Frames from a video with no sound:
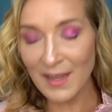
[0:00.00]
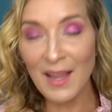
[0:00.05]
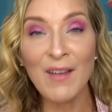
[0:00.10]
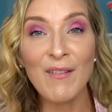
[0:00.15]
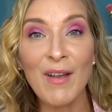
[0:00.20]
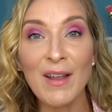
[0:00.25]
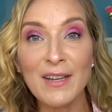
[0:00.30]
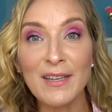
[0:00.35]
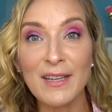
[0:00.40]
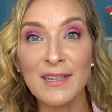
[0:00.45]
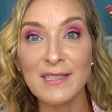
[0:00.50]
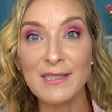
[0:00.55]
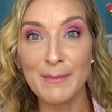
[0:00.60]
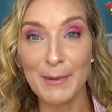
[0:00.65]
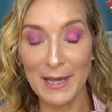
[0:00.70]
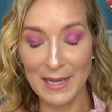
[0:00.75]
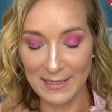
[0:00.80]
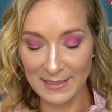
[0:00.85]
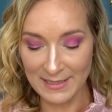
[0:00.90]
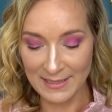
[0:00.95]
I've got tons of
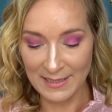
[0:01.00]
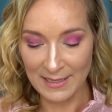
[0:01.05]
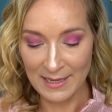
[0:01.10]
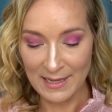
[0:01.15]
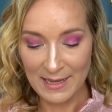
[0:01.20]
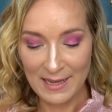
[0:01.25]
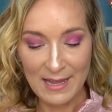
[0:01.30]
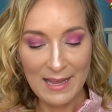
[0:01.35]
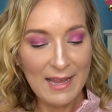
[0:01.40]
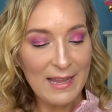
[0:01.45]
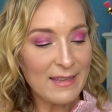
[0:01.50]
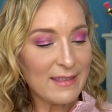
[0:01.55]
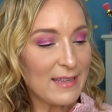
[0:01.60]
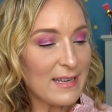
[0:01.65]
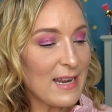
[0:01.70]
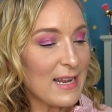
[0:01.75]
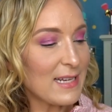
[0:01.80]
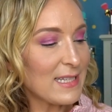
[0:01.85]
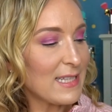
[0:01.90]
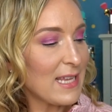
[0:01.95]
bags. The
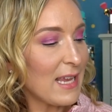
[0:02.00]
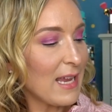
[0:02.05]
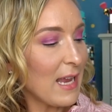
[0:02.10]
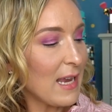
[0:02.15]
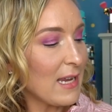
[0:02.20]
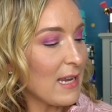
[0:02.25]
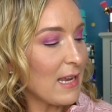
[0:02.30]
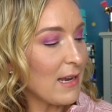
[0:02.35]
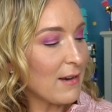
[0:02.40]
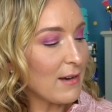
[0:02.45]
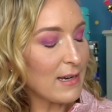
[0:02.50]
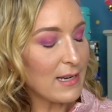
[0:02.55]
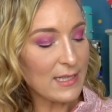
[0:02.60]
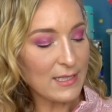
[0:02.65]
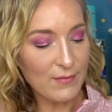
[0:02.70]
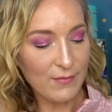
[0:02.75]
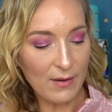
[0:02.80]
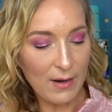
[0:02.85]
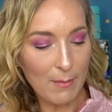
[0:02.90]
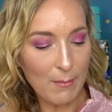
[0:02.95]
next thing in here
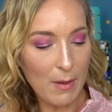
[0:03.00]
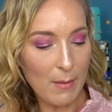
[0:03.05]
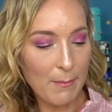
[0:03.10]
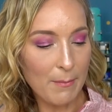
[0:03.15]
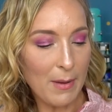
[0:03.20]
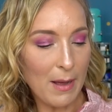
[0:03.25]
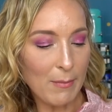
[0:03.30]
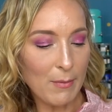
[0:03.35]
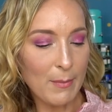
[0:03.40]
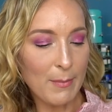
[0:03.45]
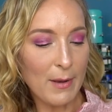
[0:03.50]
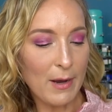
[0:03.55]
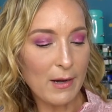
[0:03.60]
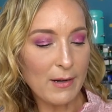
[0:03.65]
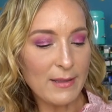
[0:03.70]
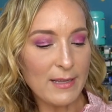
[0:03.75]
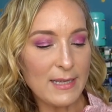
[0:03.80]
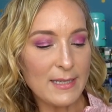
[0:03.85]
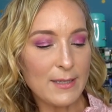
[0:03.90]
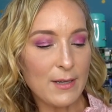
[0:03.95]
is from
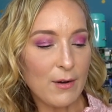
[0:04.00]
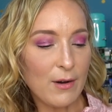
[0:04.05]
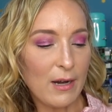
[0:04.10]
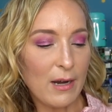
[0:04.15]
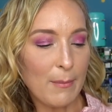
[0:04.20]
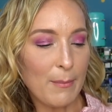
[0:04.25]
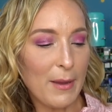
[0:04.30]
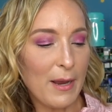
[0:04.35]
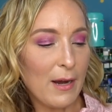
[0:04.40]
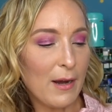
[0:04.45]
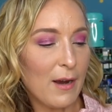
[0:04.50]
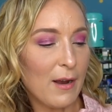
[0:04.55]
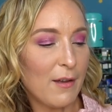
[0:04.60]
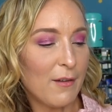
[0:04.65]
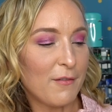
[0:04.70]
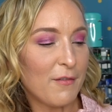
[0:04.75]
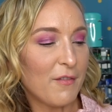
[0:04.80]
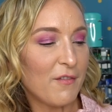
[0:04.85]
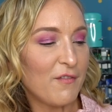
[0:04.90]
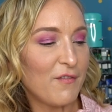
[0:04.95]
Baublebar. These are a pair
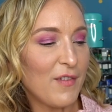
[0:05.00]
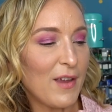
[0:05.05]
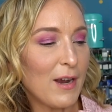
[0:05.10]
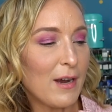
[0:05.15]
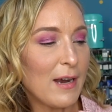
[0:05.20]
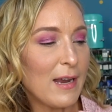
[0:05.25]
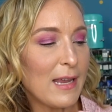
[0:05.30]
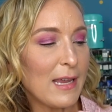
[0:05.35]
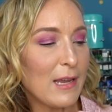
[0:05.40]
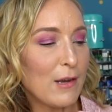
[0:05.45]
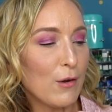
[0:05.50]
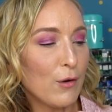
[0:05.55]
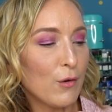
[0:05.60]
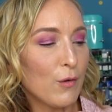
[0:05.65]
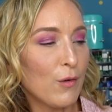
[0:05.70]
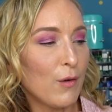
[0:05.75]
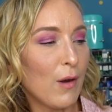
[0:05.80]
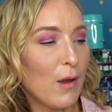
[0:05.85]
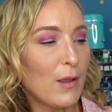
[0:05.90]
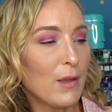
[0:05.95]
of Farah ear
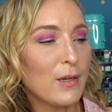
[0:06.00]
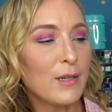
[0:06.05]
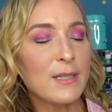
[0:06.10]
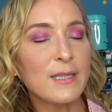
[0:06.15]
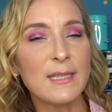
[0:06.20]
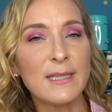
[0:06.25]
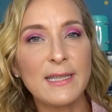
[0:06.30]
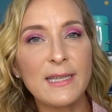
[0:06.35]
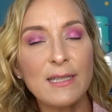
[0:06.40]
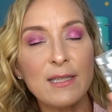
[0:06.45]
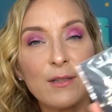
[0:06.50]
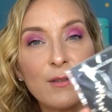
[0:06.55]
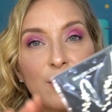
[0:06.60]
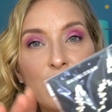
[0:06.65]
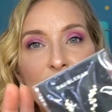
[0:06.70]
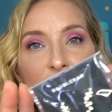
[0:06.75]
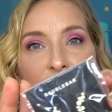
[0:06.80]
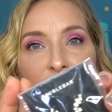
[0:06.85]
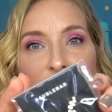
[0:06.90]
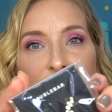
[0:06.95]
crawlers. These are
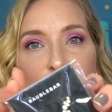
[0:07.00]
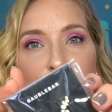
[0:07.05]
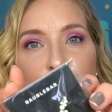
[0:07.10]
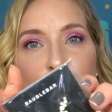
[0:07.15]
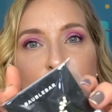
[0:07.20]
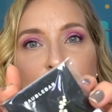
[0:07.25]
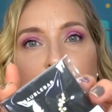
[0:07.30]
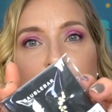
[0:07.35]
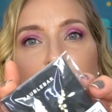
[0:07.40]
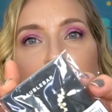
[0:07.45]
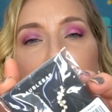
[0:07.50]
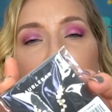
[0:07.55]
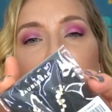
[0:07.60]
really cute.